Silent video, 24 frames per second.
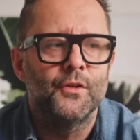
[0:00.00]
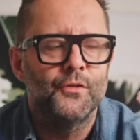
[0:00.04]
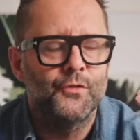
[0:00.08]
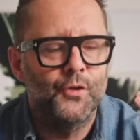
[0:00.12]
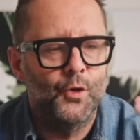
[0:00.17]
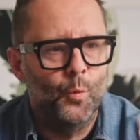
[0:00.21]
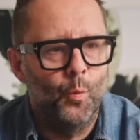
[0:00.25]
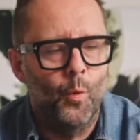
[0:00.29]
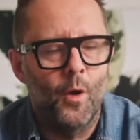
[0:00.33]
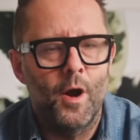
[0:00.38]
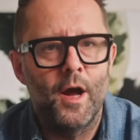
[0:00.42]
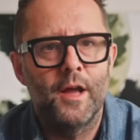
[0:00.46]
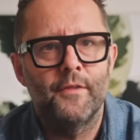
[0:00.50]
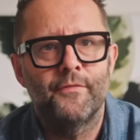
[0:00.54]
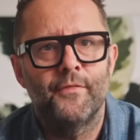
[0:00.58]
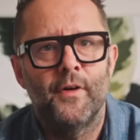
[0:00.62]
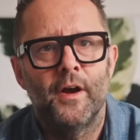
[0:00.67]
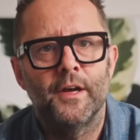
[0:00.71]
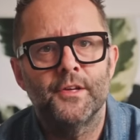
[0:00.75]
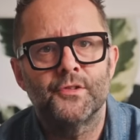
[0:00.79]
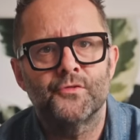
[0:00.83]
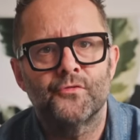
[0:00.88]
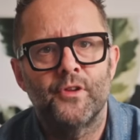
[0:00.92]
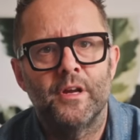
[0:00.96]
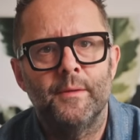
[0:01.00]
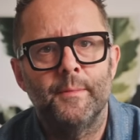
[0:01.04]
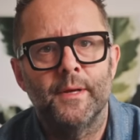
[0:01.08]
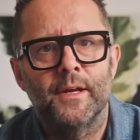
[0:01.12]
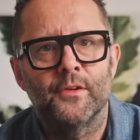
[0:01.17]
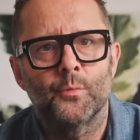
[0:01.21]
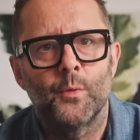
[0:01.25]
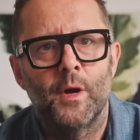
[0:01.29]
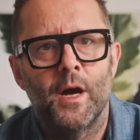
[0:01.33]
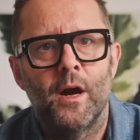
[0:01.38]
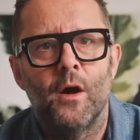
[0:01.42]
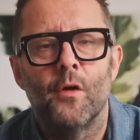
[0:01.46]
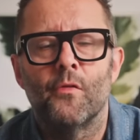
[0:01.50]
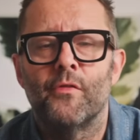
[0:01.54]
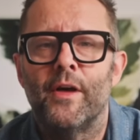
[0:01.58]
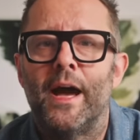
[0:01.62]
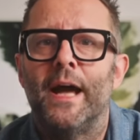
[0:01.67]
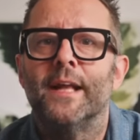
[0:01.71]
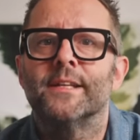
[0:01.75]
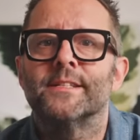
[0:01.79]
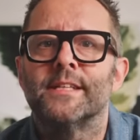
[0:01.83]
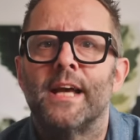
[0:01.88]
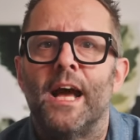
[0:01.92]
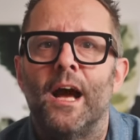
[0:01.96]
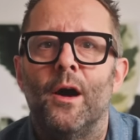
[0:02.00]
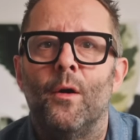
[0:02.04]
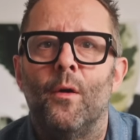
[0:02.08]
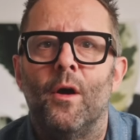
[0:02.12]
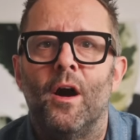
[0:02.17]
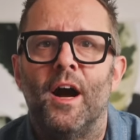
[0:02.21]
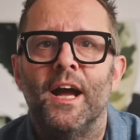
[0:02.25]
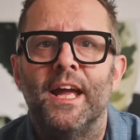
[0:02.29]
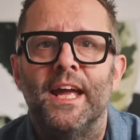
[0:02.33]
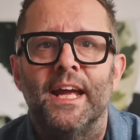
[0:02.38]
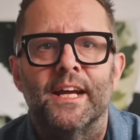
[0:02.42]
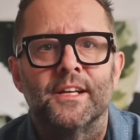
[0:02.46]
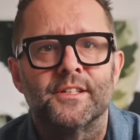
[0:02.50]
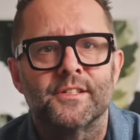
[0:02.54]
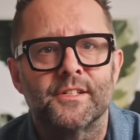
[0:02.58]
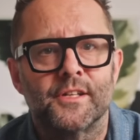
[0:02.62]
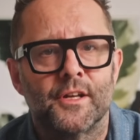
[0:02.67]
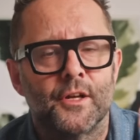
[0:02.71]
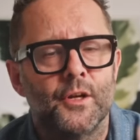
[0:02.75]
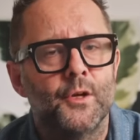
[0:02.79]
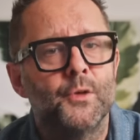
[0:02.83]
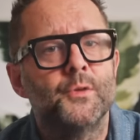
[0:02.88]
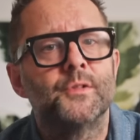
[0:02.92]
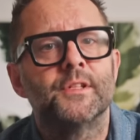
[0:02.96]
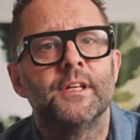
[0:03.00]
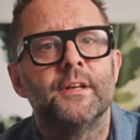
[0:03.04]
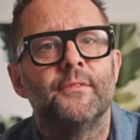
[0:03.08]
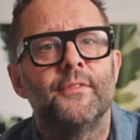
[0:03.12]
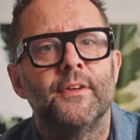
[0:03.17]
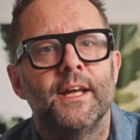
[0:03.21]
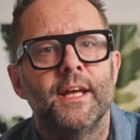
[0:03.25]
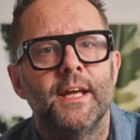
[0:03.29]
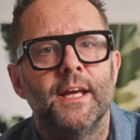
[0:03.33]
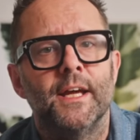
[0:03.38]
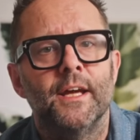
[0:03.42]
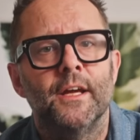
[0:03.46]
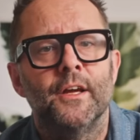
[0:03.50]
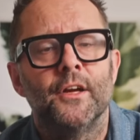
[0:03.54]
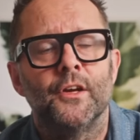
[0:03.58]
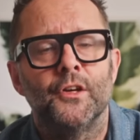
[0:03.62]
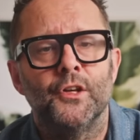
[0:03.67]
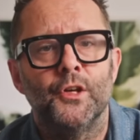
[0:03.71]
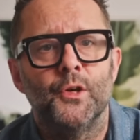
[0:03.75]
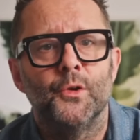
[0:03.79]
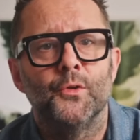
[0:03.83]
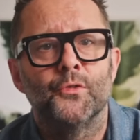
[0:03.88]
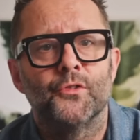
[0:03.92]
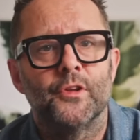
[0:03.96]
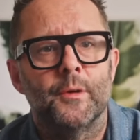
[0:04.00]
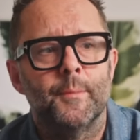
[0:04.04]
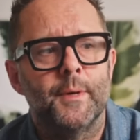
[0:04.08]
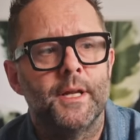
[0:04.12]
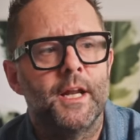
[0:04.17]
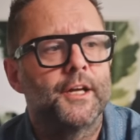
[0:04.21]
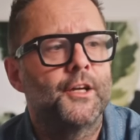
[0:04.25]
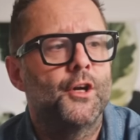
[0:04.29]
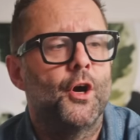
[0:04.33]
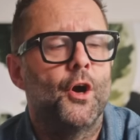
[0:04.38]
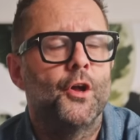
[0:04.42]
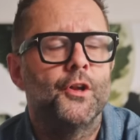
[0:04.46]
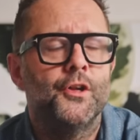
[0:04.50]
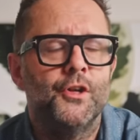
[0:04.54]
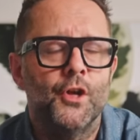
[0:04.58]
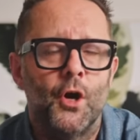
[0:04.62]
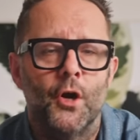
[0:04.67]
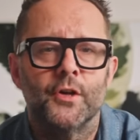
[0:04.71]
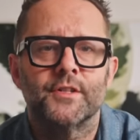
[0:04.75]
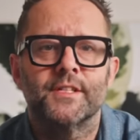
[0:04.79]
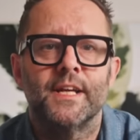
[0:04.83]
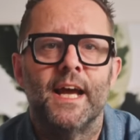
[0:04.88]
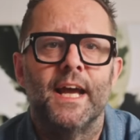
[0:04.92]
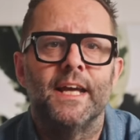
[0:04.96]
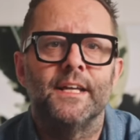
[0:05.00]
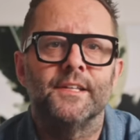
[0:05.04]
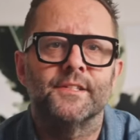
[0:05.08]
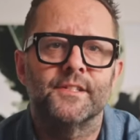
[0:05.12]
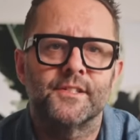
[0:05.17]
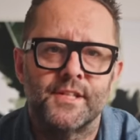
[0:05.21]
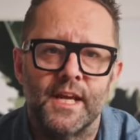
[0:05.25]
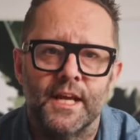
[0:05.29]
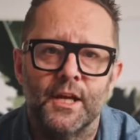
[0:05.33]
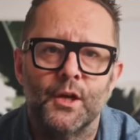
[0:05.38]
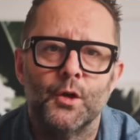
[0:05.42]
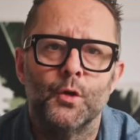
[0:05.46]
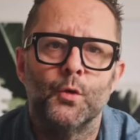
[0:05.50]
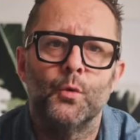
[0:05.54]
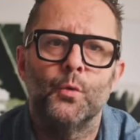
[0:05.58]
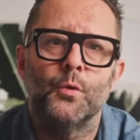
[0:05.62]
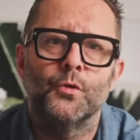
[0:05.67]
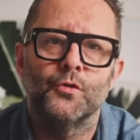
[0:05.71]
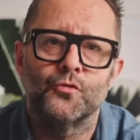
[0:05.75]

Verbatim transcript: do Wi-Fi streaming as well. That's how I exclusively use them and I got not a single